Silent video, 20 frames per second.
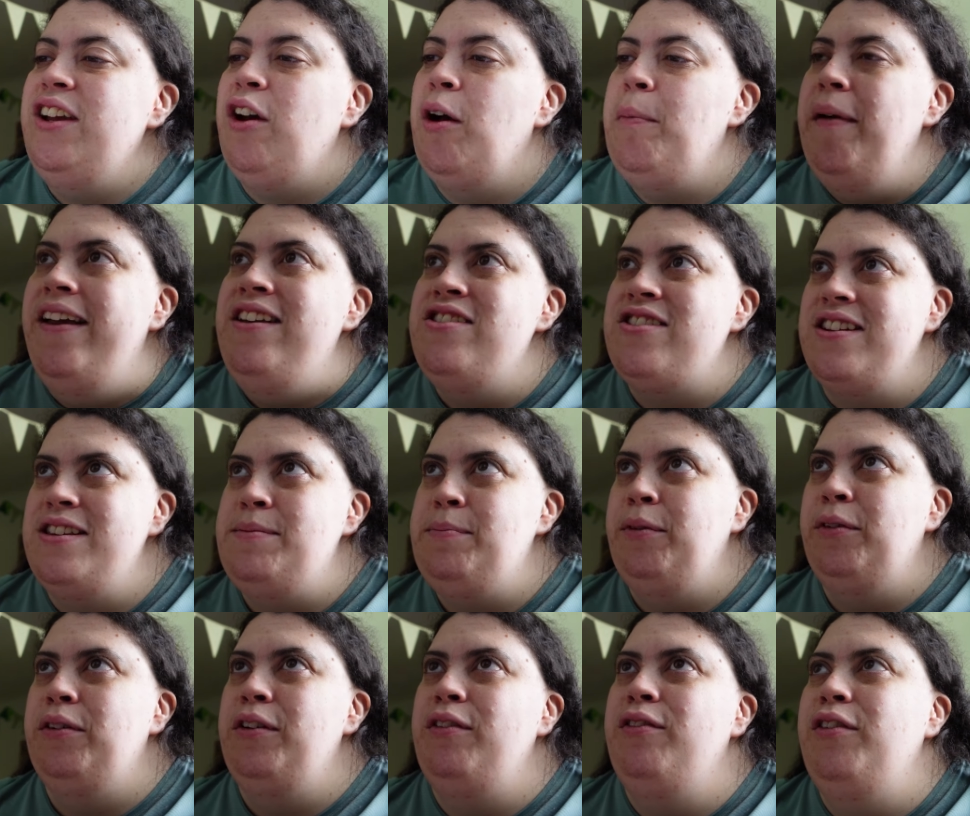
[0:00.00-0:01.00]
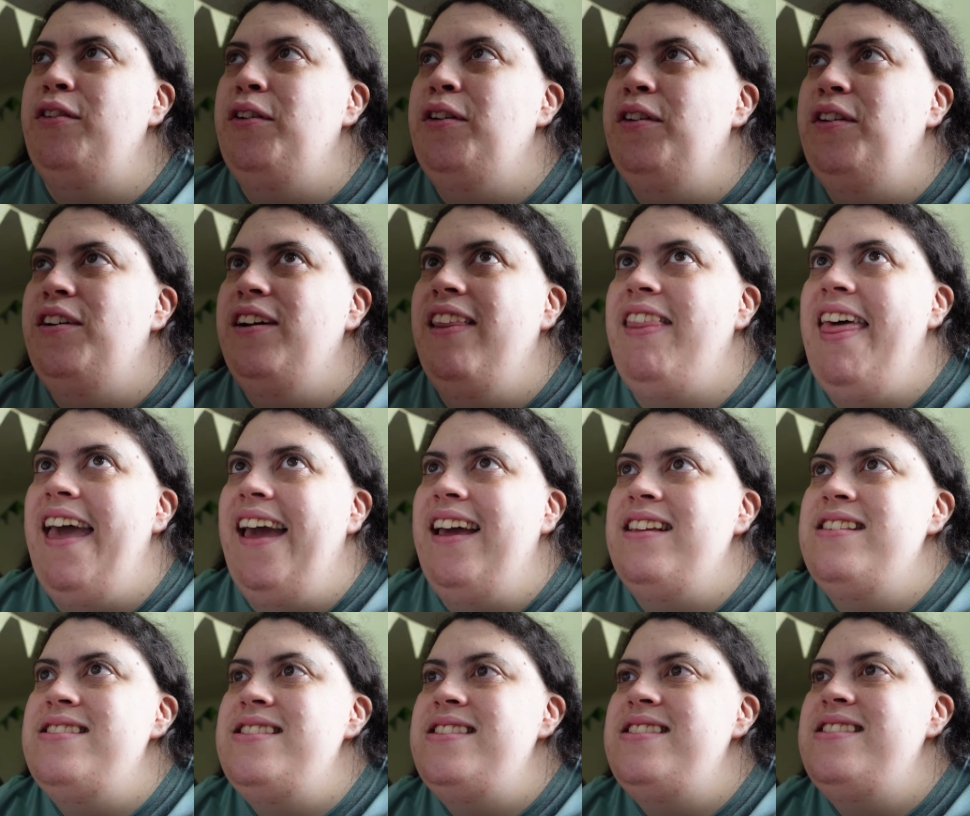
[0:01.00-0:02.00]
got a Pinterest board for
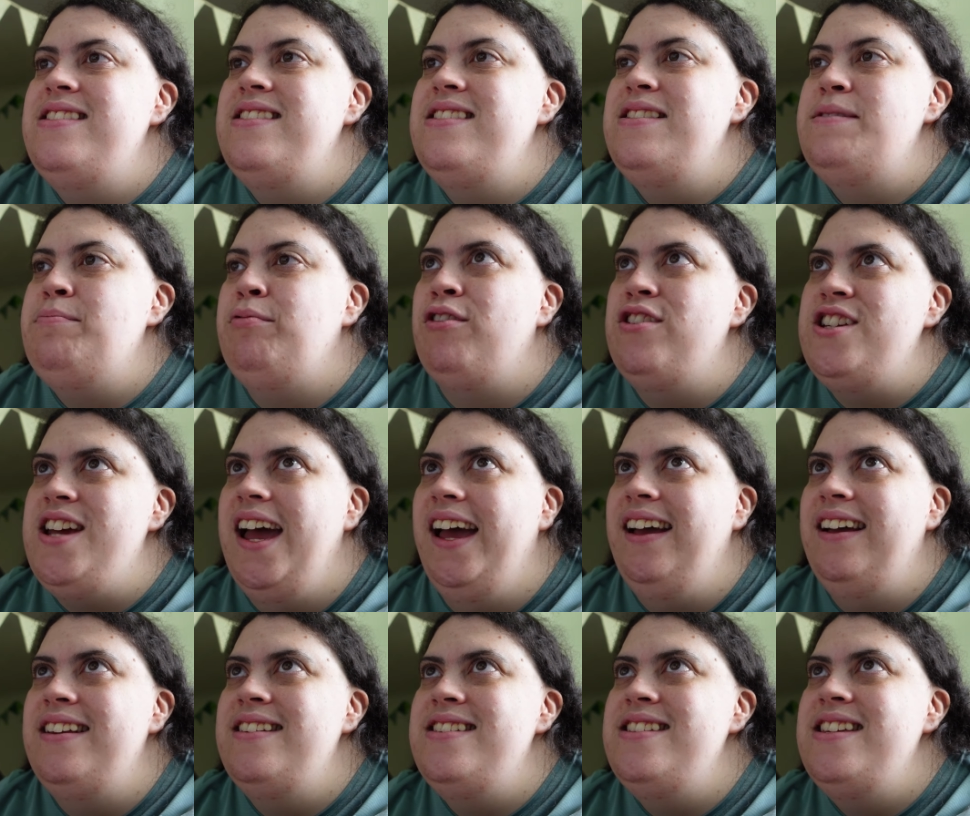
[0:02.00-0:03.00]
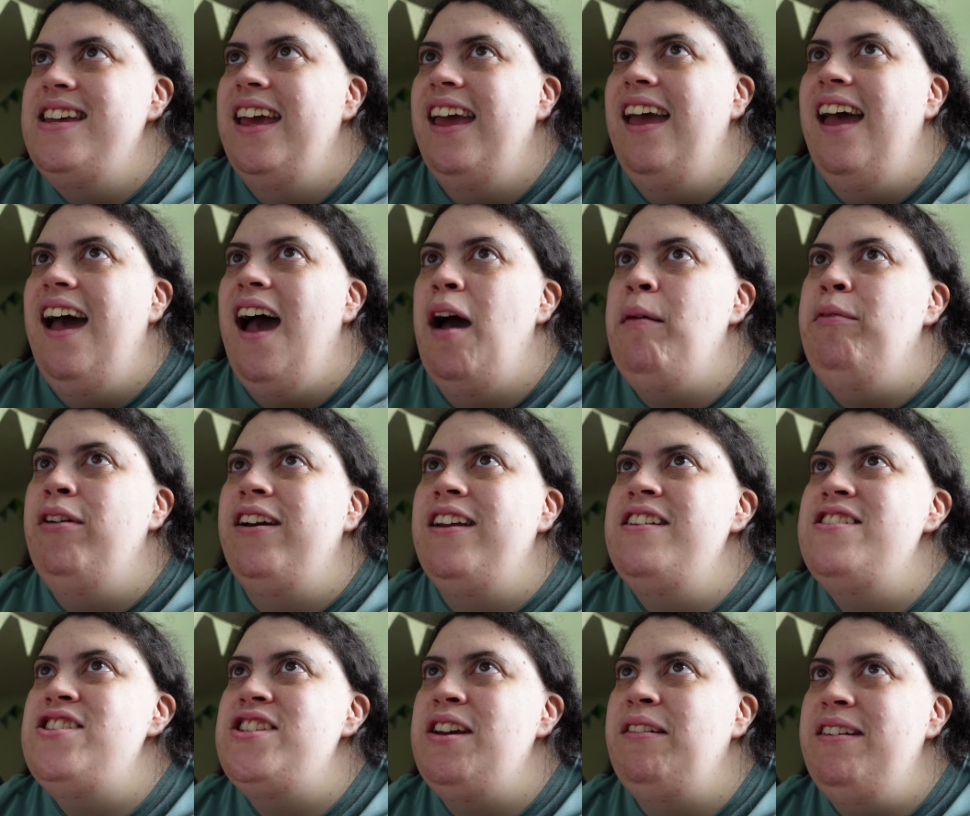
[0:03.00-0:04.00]
this project. I'm not
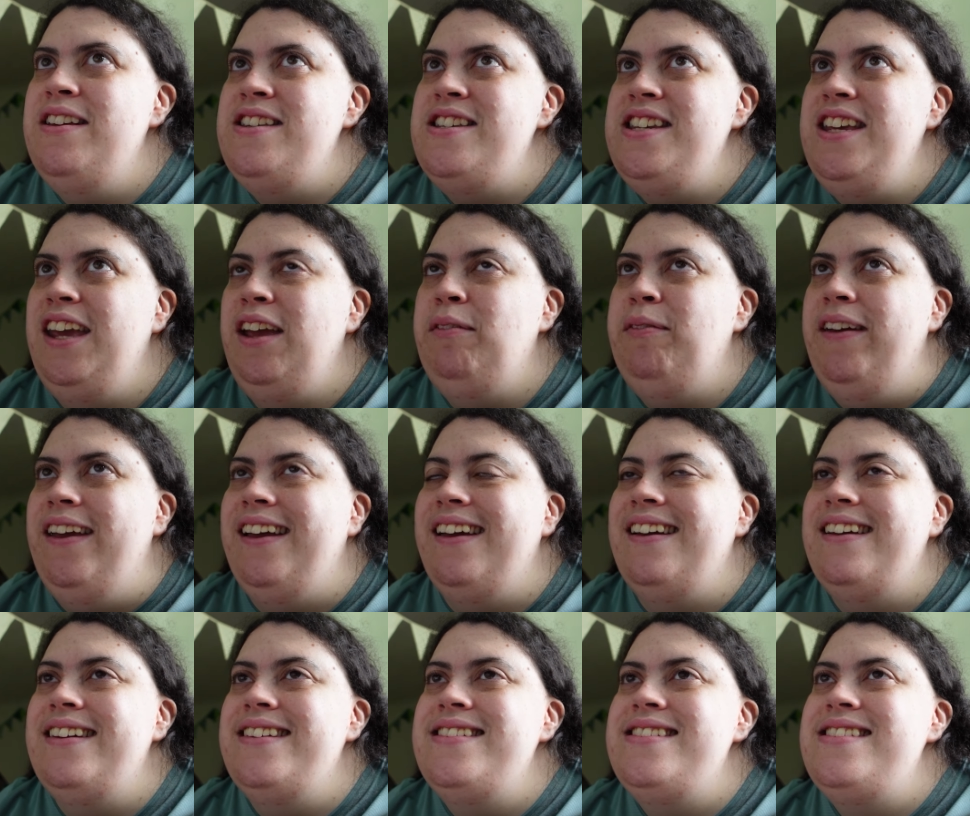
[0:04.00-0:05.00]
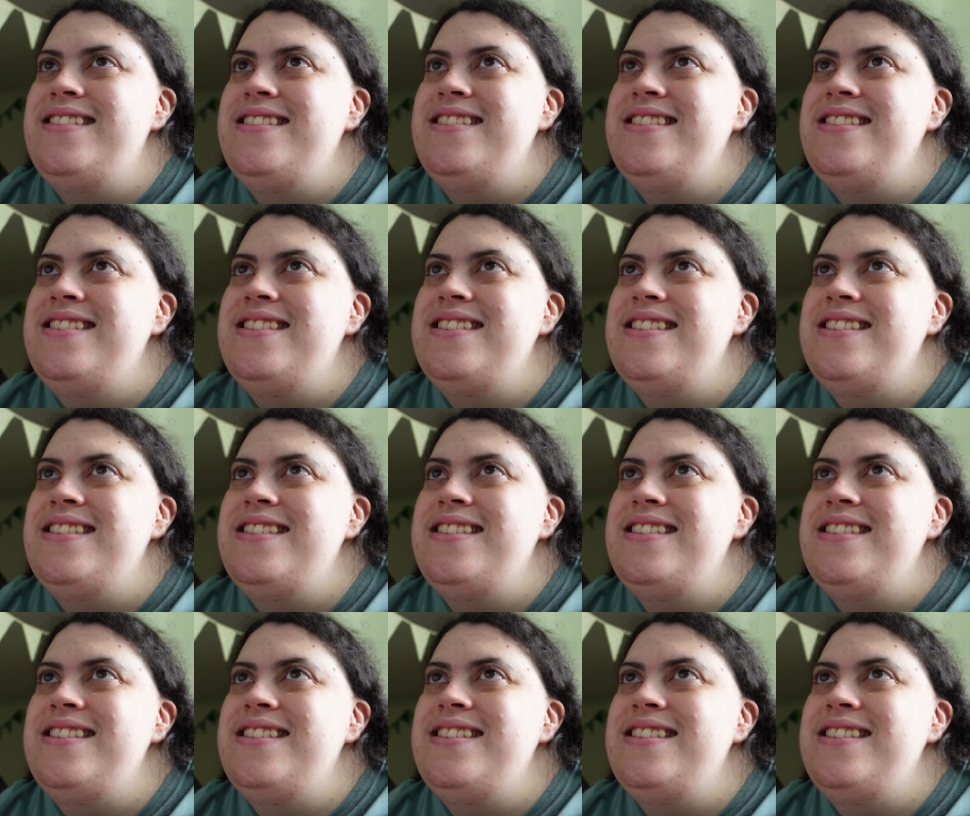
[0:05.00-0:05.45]
going to show it to you because